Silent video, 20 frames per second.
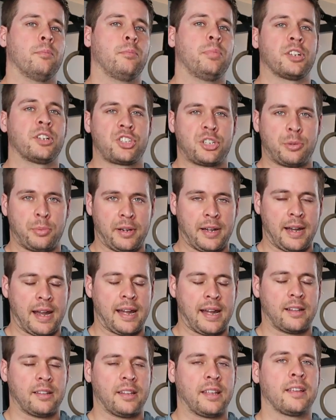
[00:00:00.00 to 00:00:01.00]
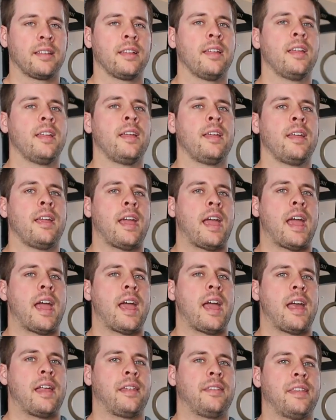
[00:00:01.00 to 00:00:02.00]
plus shipping and handling,
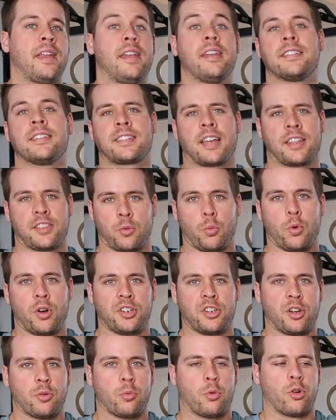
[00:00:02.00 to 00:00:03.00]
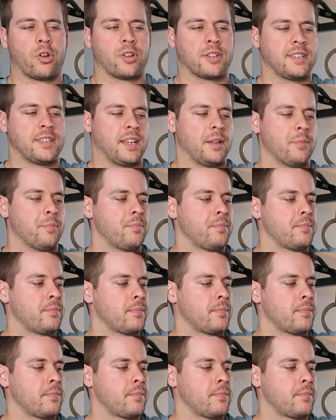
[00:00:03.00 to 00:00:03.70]
and then it's got the 1-year warranty.